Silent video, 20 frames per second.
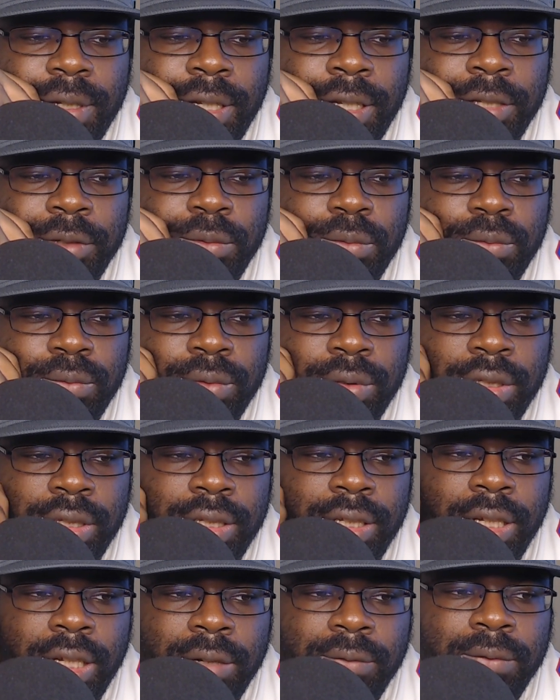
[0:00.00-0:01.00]

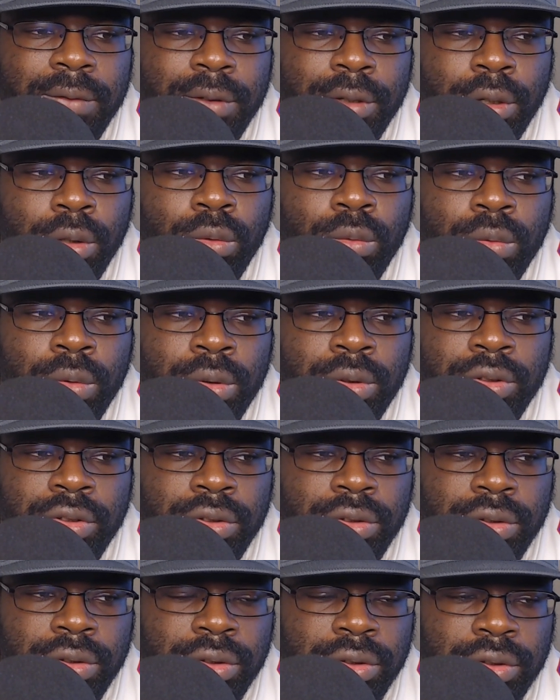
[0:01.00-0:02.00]
really have no
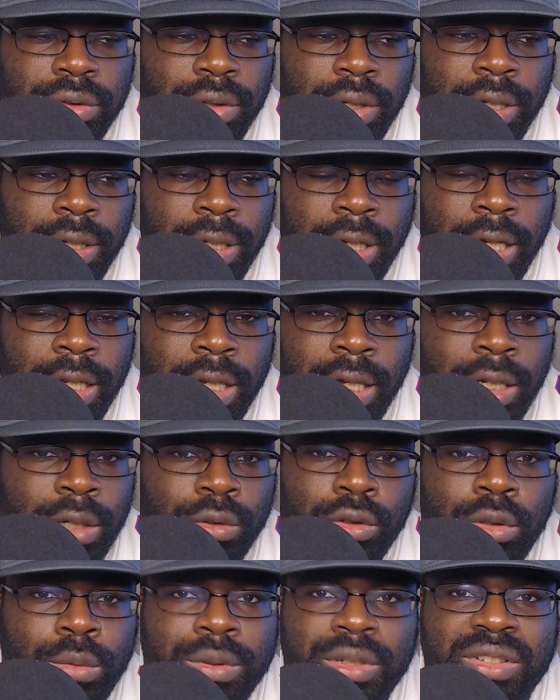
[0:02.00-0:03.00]
words to say. I
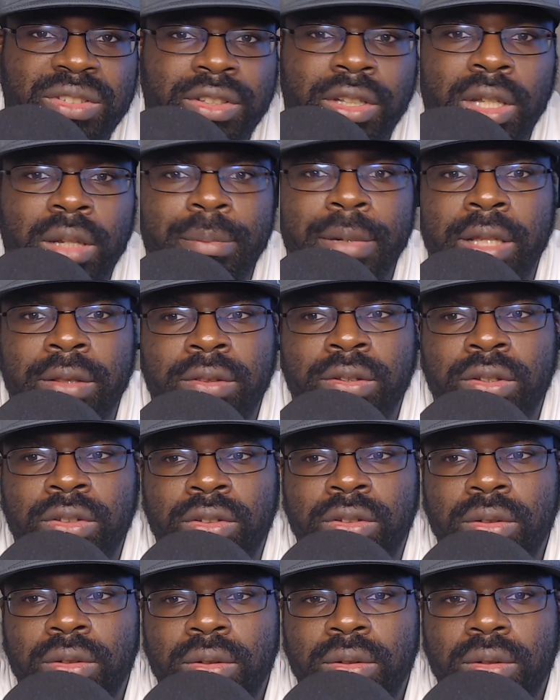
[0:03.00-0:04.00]
don't know what to say about
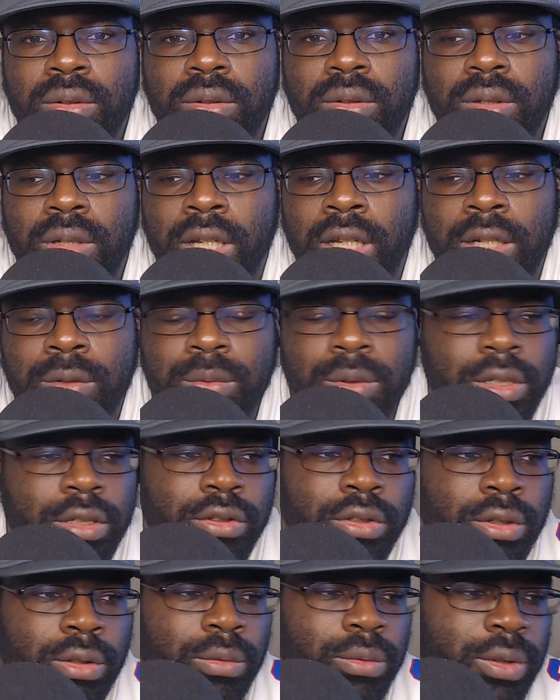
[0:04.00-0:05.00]
this. I
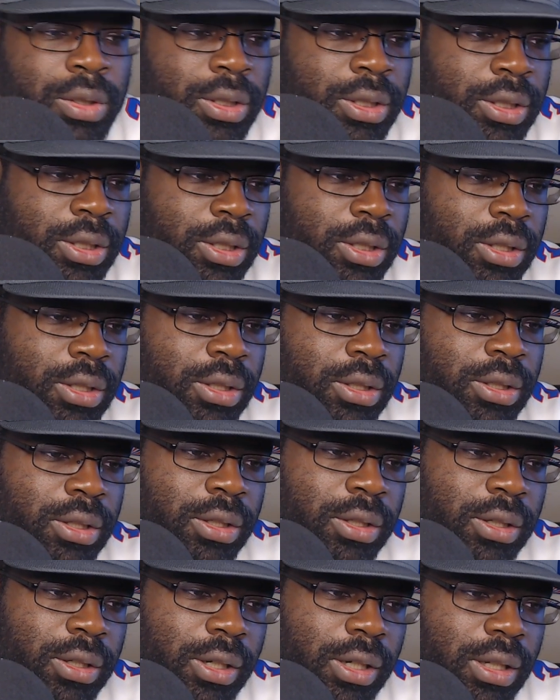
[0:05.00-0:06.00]
really don't.
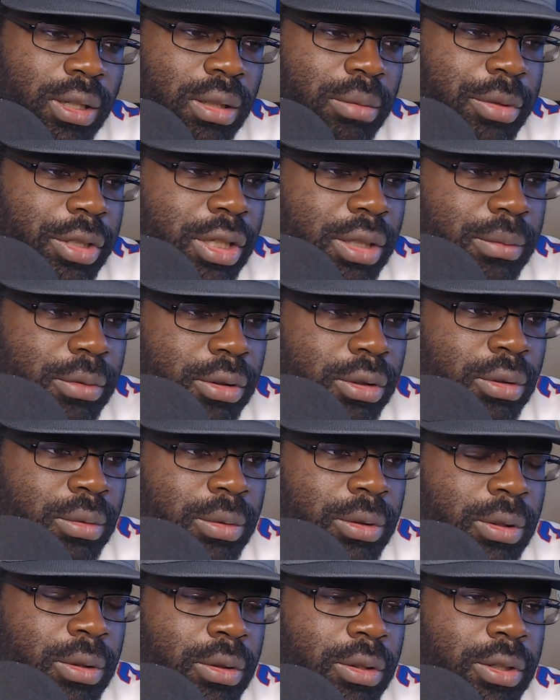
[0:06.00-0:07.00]
All right, let me keep
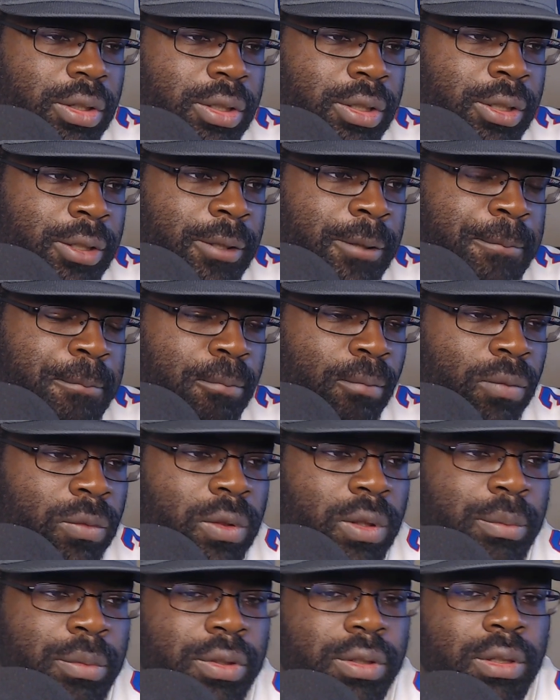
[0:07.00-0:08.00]
going on the
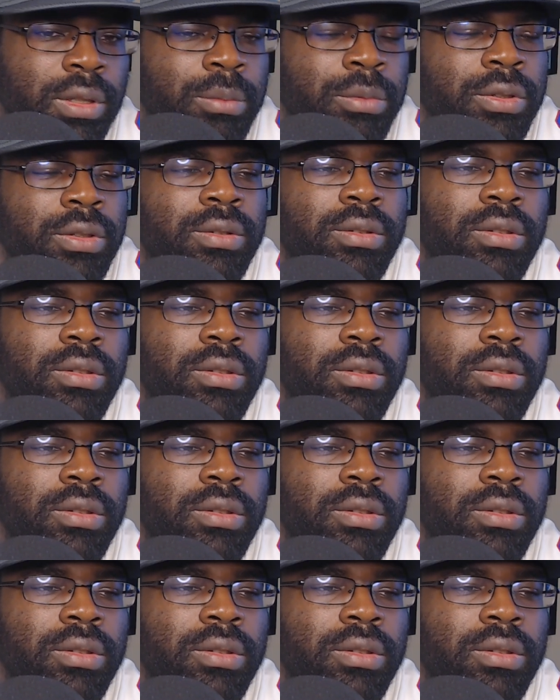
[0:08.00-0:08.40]
let me